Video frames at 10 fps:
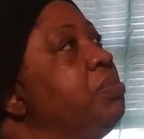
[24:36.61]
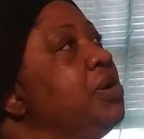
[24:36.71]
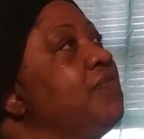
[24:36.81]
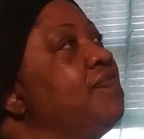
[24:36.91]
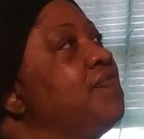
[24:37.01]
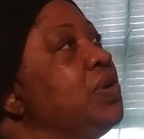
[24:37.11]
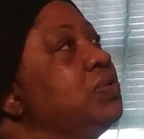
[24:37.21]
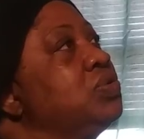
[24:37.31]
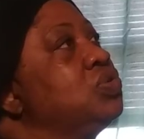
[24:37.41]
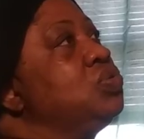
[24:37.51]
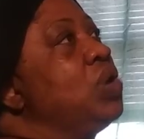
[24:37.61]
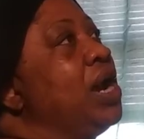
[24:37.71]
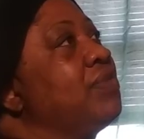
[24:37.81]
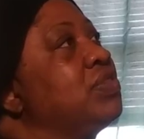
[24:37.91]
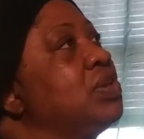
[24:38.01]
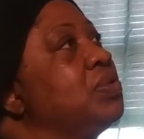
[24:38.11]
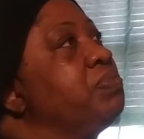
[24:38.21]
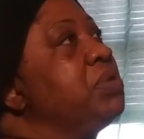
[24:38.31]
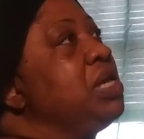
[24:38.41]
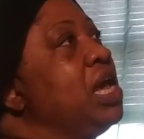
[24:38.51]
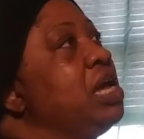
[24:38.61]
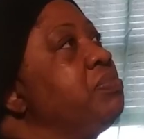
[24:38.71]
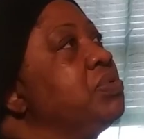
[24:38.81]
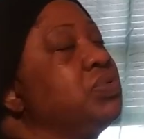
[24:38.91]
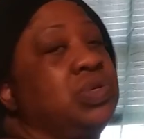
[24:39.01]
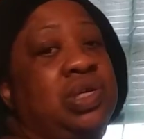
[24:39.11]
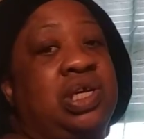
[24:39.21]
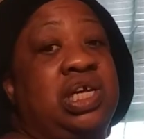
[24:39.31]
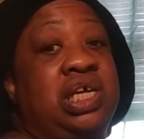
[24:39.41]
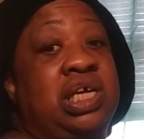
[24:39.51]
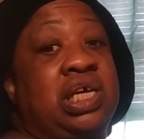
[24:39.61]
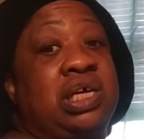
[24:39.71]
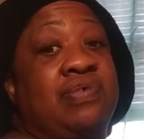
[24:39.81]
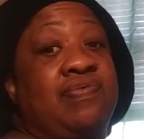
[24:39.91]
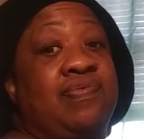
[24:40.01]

but first, you have to be able to give